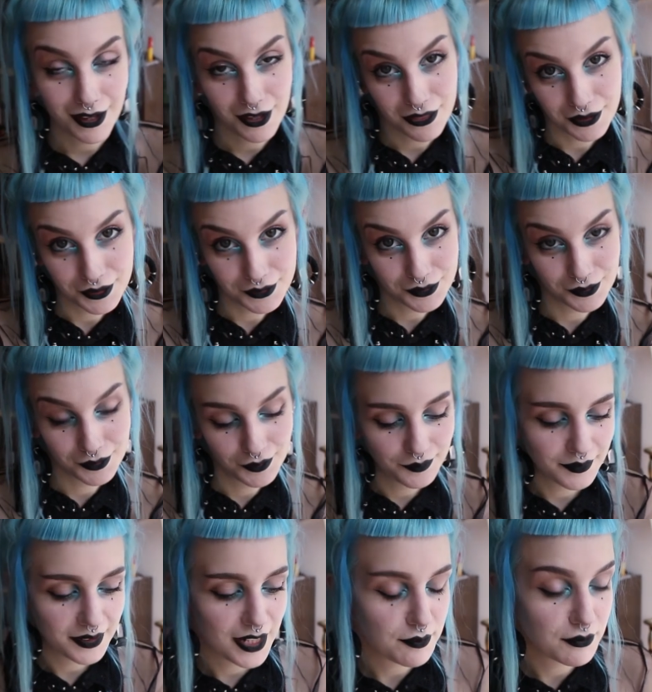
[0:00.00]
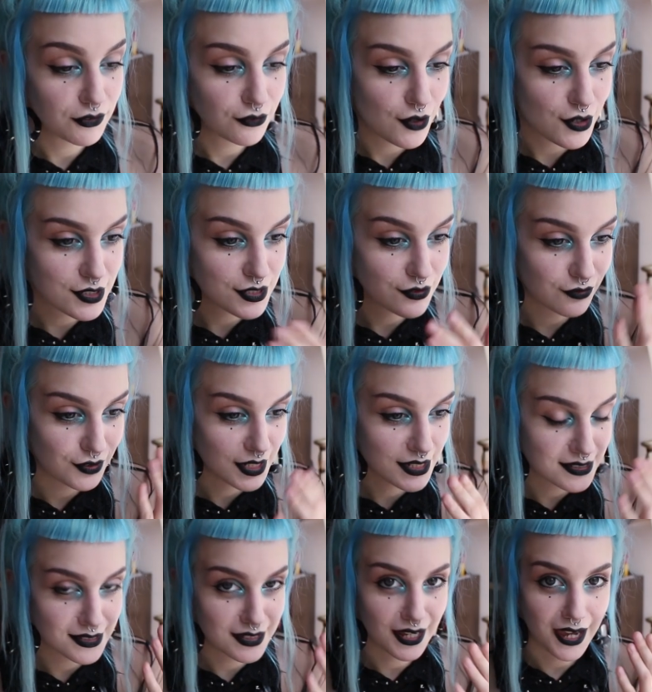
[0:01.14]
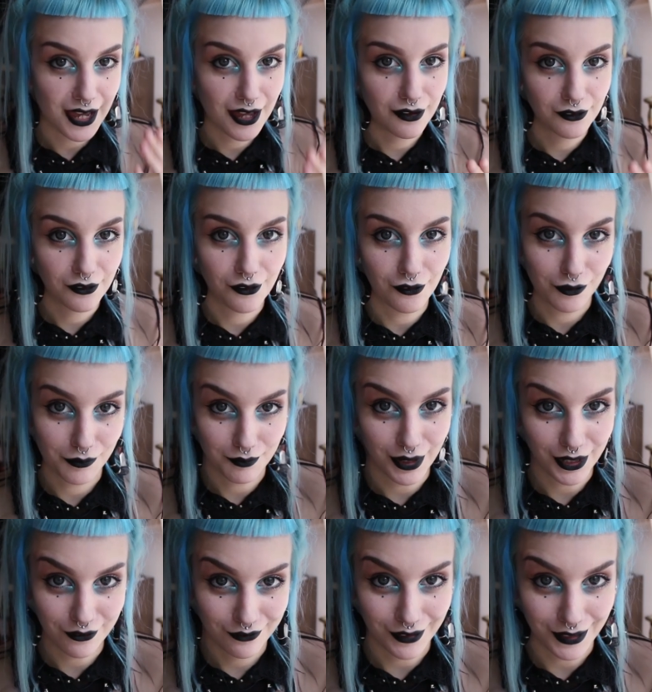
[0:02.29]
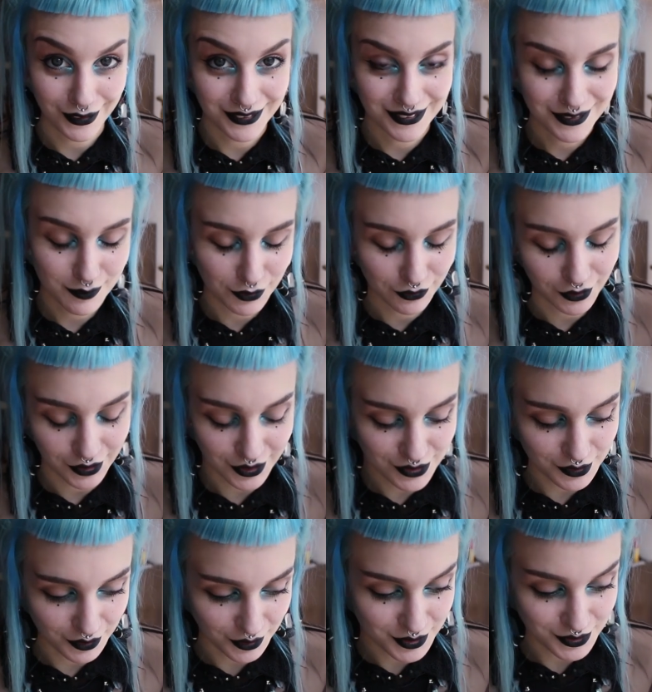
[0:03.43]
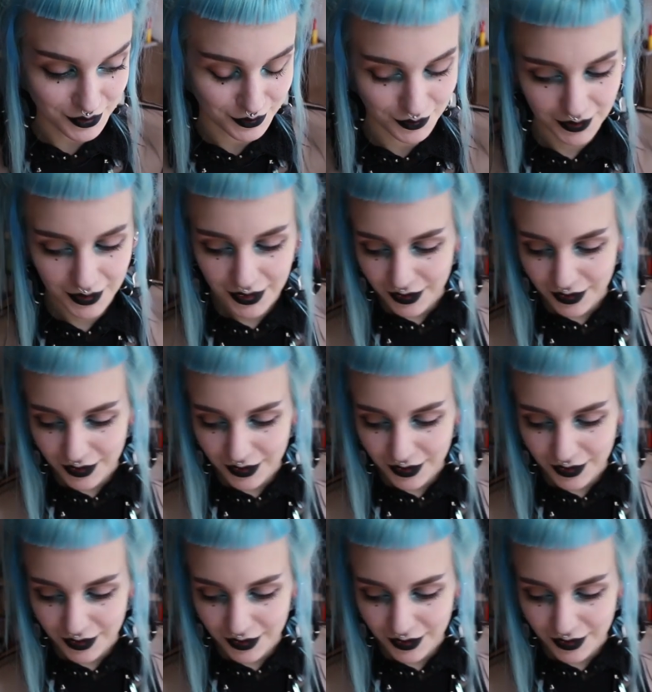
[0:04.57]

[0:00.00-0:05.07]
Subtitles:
I think so. Let me first fix the hair on my face before I talk to you.